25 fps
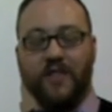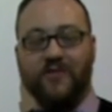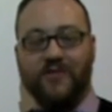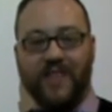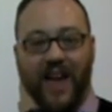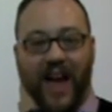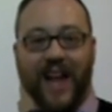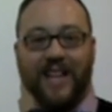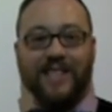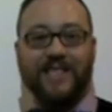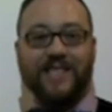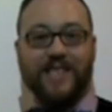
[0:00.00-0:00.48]

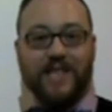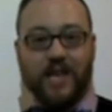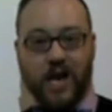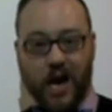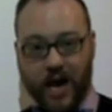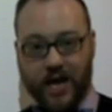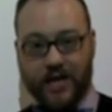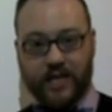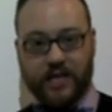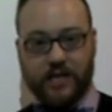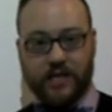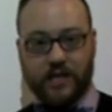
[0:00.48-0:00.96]
That's
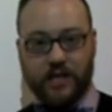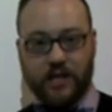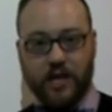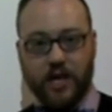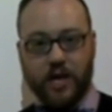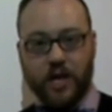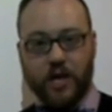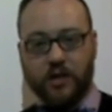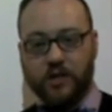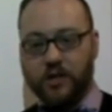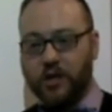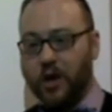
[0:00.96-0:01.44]
nice.
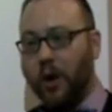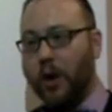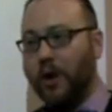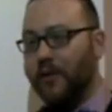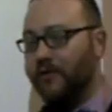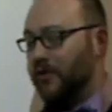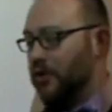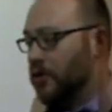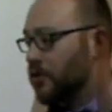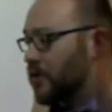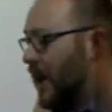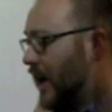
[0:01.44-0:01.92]
So
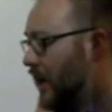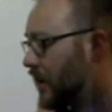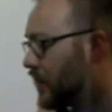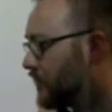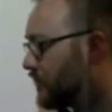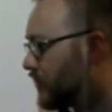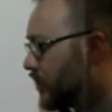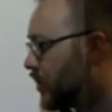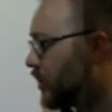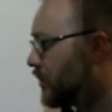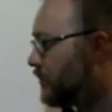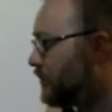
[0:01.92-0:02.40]
if you get a
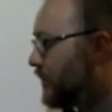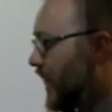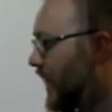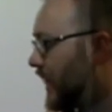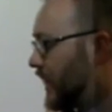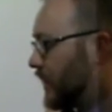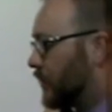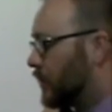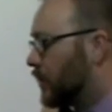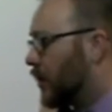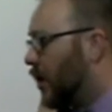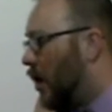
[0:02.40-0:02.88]
verb
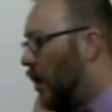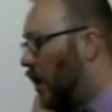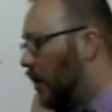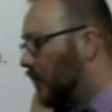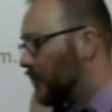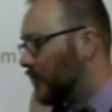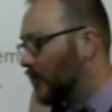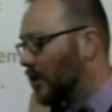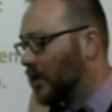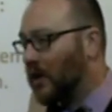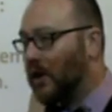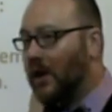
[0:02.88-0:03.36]
like
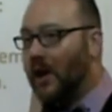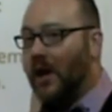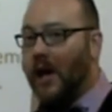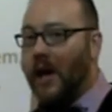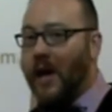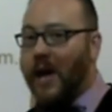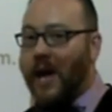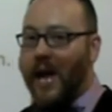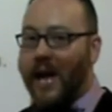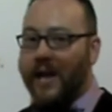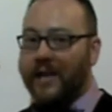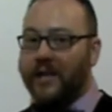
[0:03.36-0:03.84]
laufe
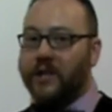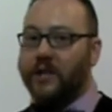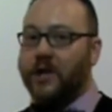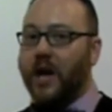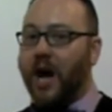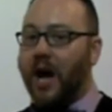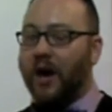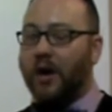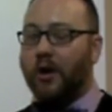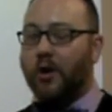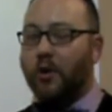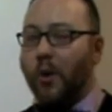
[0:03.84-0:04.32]
and you're
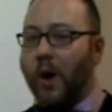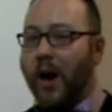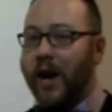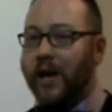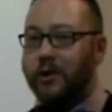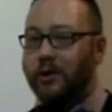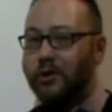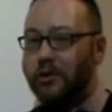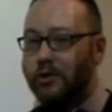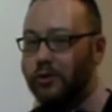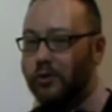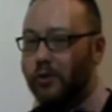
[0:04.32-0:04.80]
not
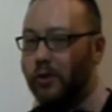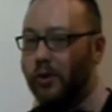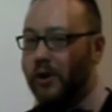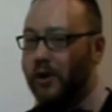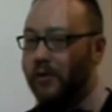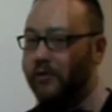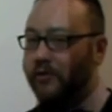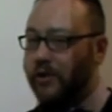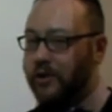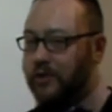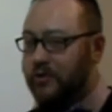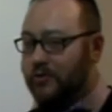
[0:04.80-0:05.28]
quite sure
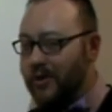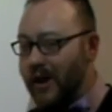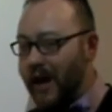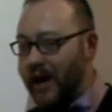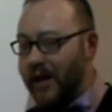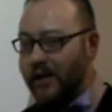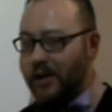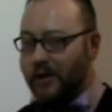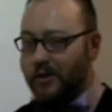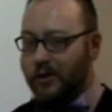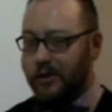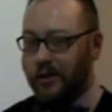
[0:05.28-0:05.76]
if it's
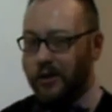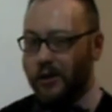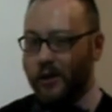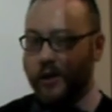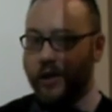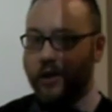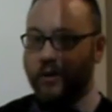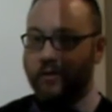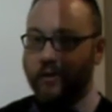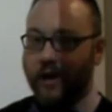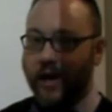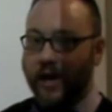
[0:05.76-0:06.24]
regular or
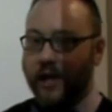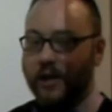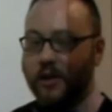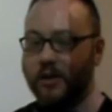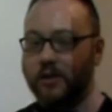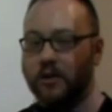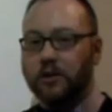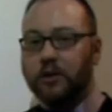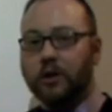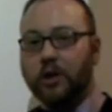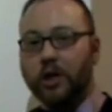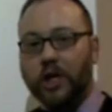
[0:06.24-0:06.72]

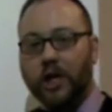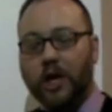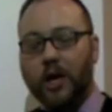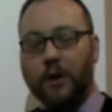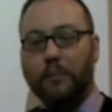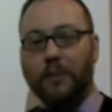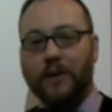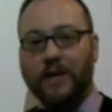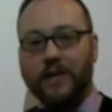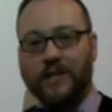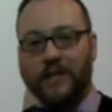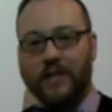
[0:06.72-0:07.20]
irregular, look it
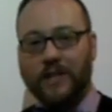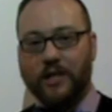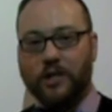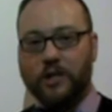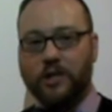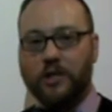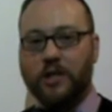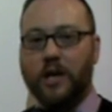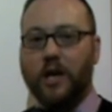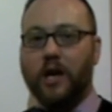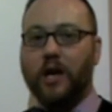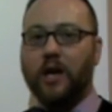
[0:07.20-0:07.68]
up in a
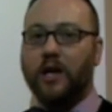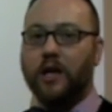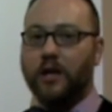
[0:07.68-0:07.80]
dictionary.